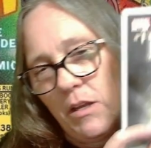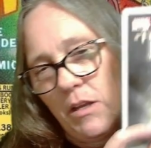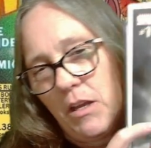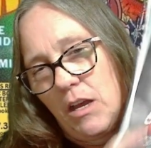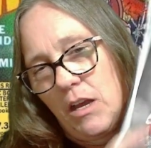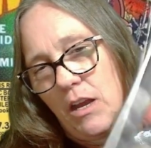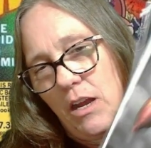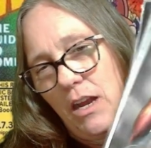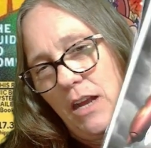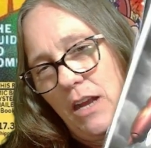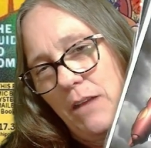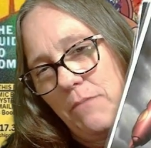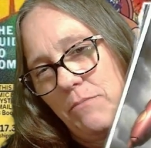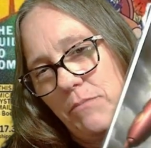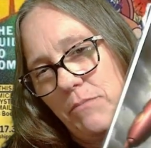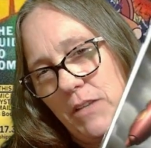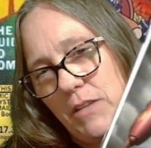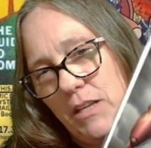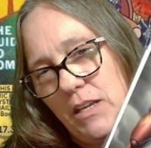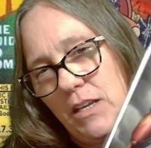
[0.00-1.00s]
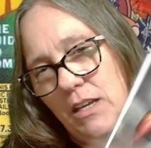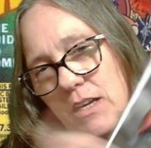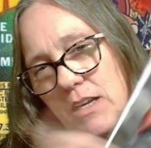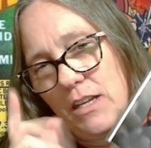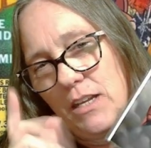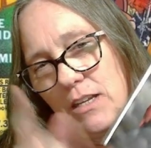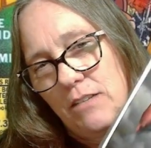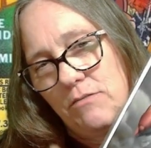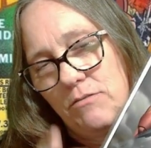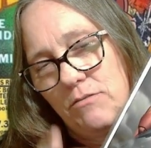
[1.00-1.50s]
All right,
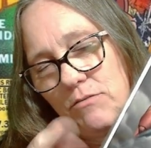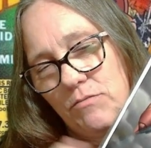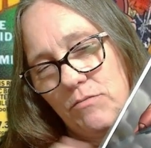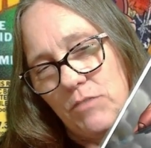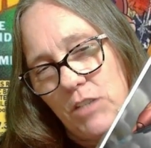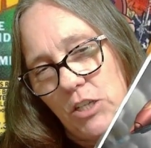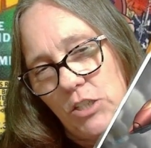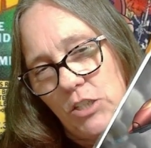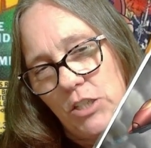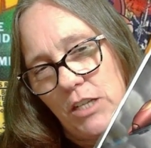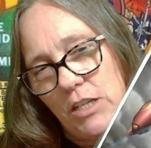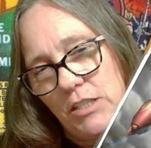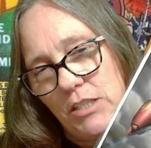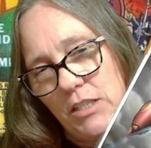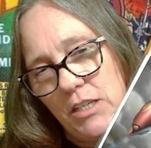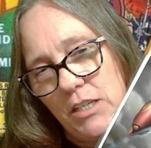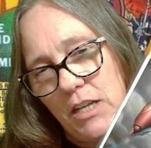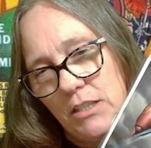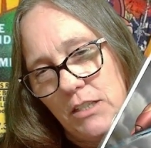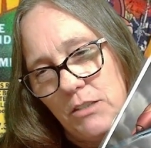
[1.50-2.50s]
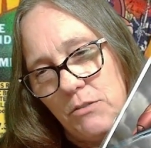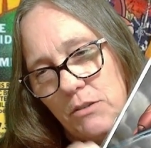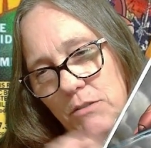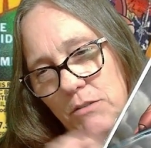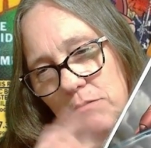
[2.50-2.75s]
and catch you guys in the next one.